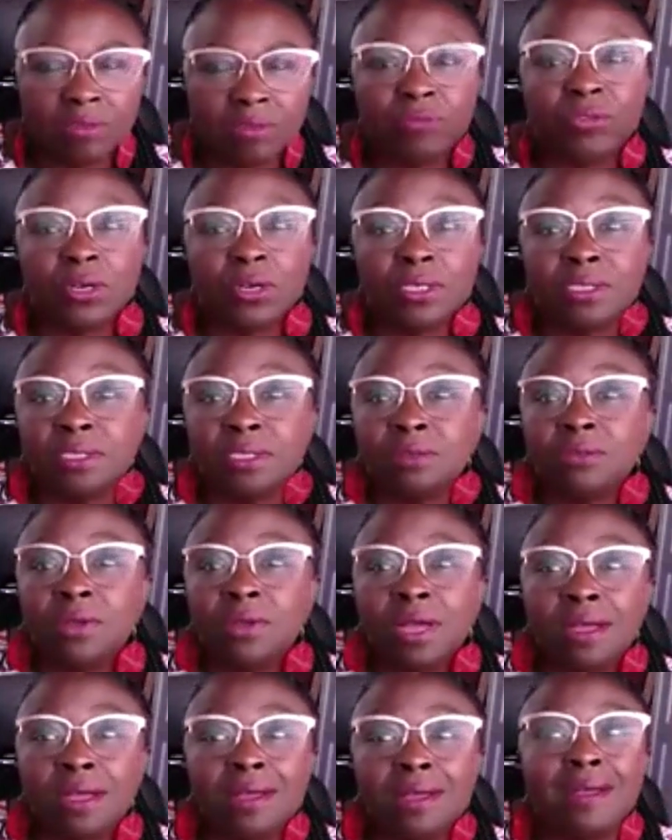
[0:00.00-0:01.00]
First of
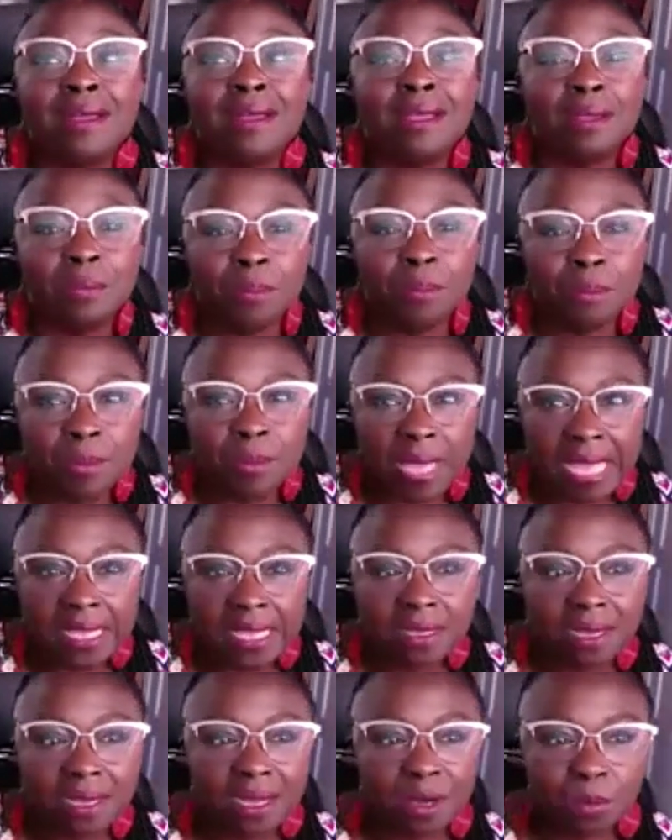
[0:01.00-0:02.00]
all,
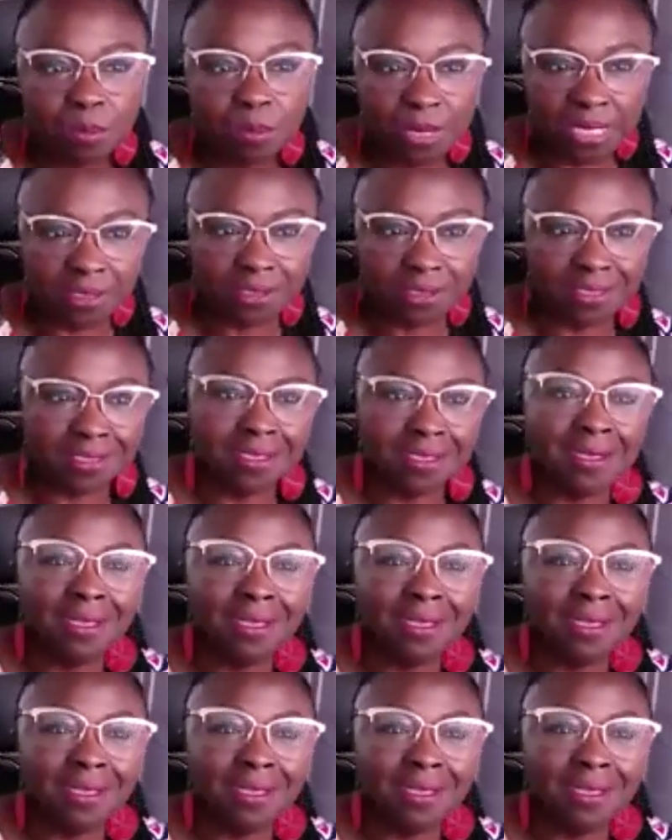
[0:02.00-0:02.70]
make a budget.